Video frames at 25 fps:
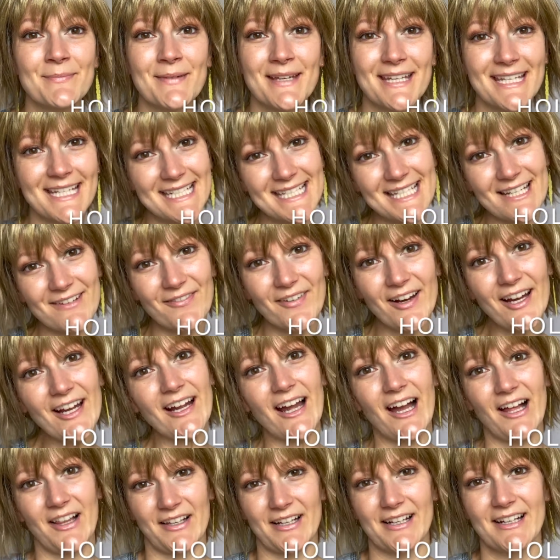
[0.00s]
many different
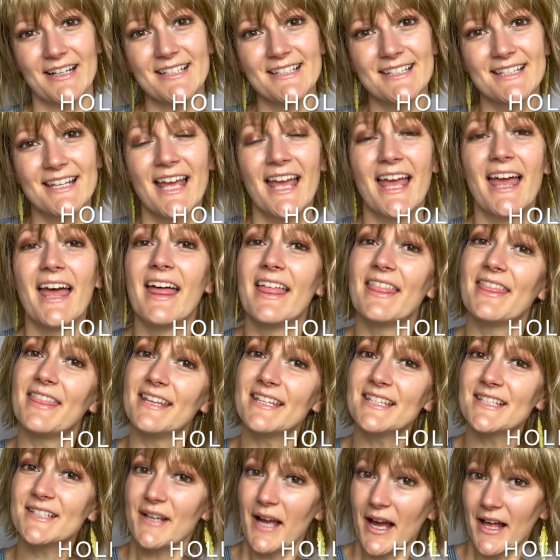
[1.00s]
colors.
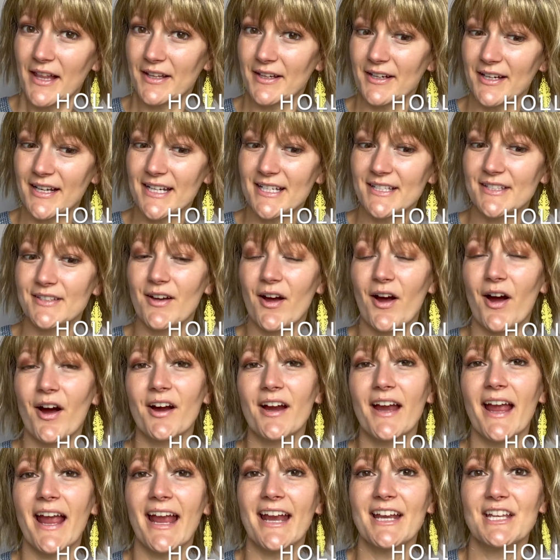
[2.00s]
This color is
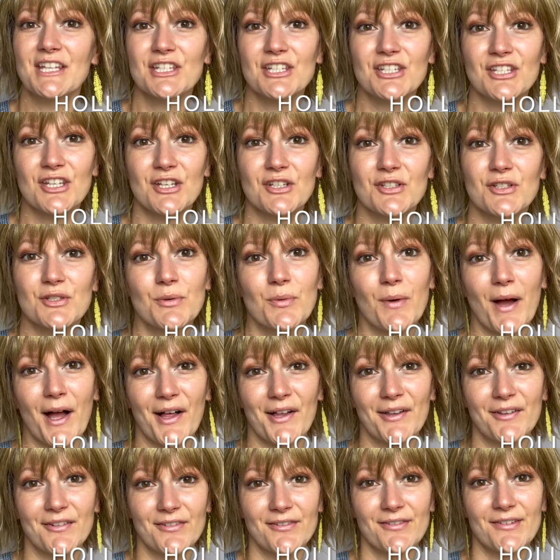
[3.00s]

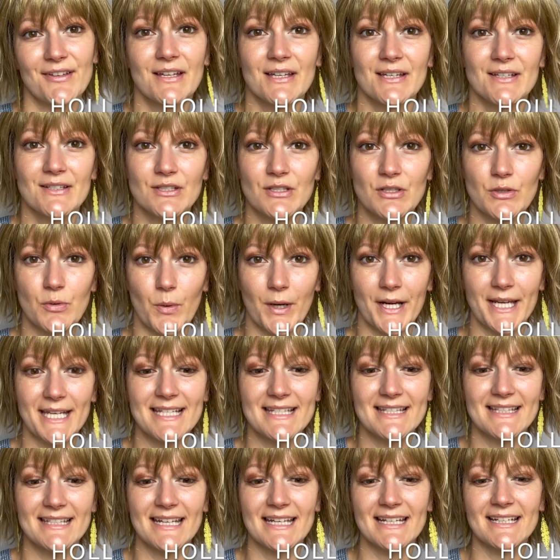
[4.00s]
RH12
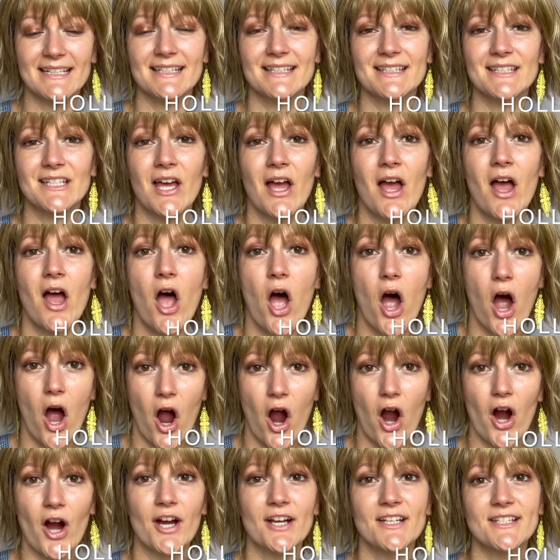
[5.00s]
26
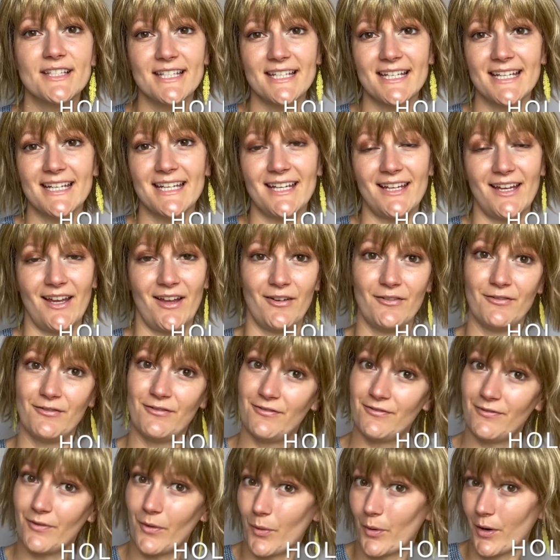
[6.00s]

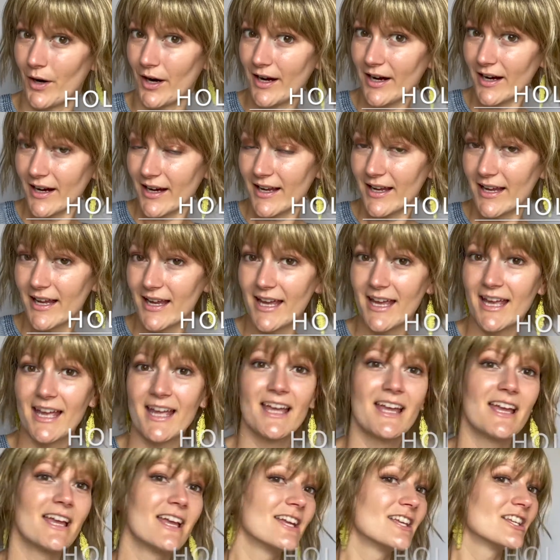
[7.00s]
RT4.
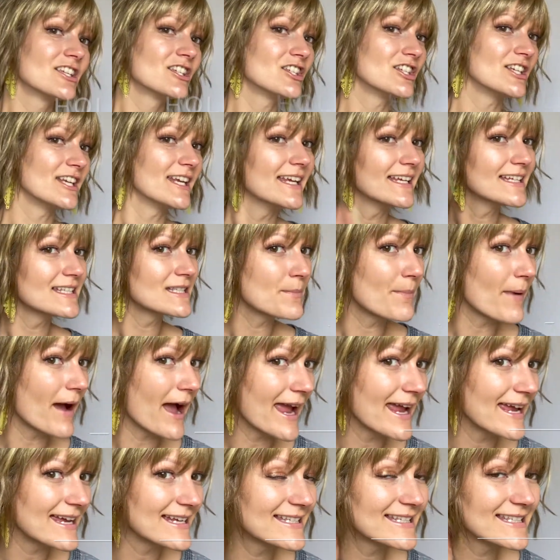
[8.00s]
She is
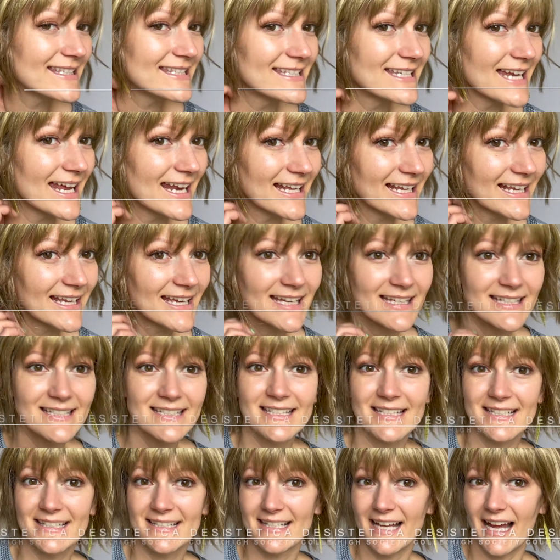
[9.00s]
by Estetica
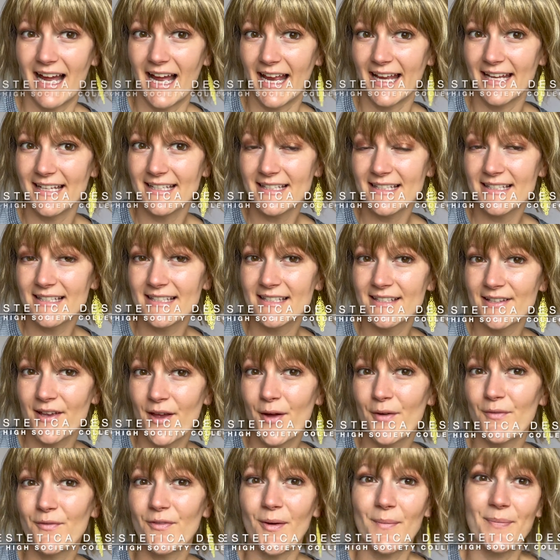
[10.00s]
Designs
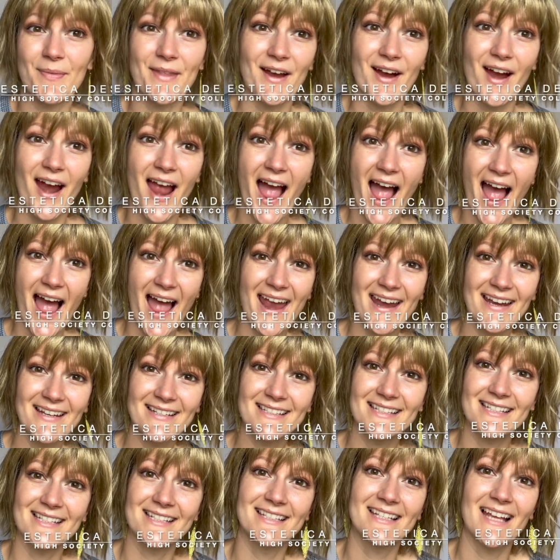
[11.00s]
from their High
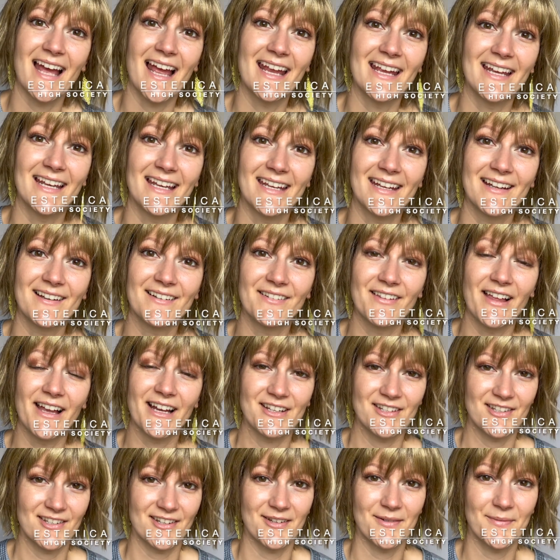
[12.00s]
Society
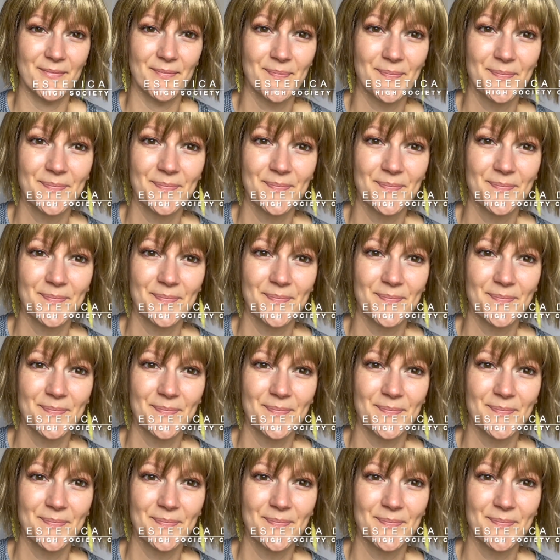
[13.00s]
collection.